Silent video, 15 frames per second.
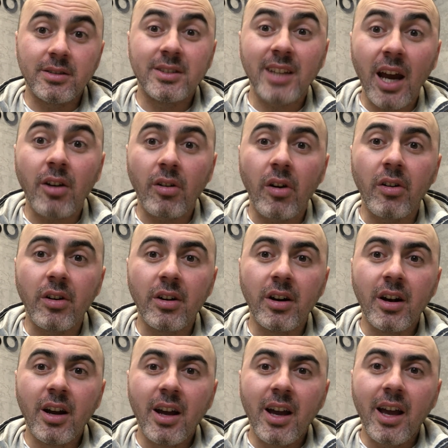terror
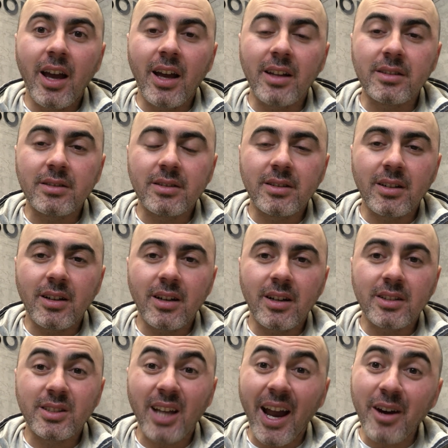and
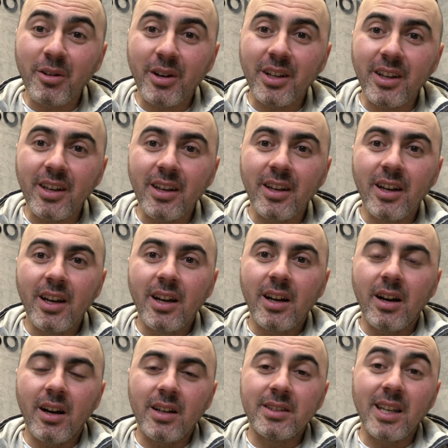tyranny
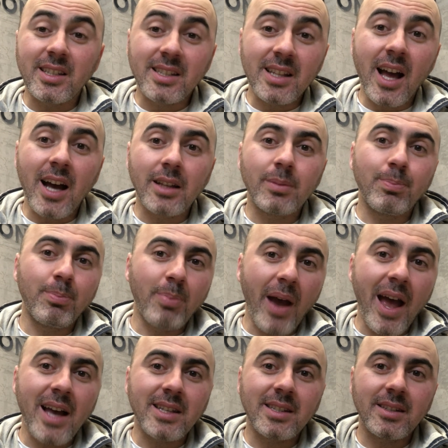does not
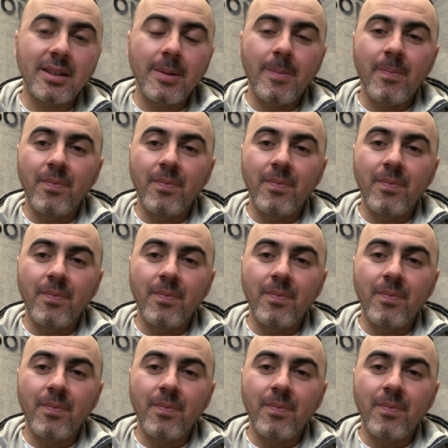pass